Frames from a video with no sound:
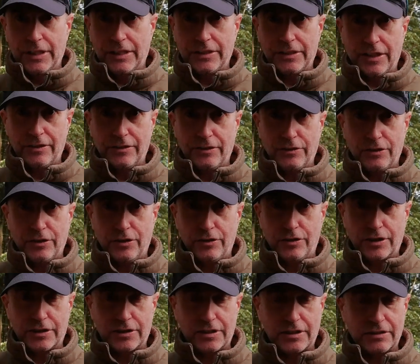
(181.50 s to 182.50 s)
I don't use
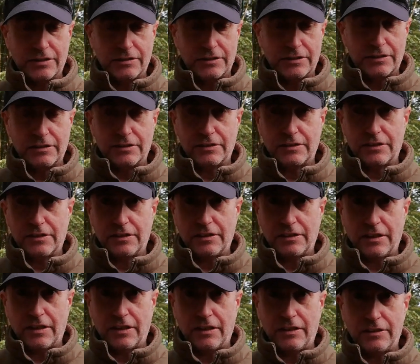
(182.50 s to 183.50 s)
this
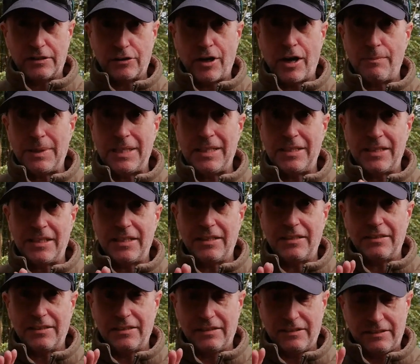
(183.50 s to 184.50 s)
strap is it
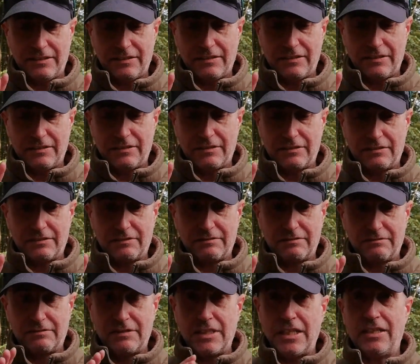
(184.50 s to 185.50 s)

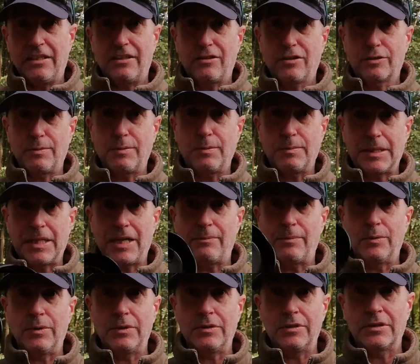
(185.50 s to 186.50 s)
nearly cost me my camera
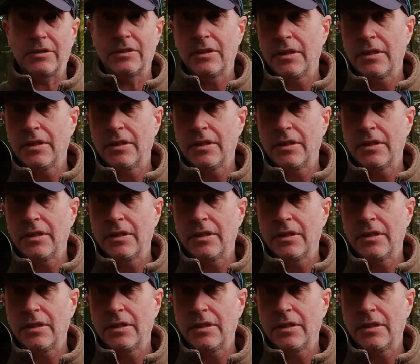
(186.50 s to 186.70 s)
once.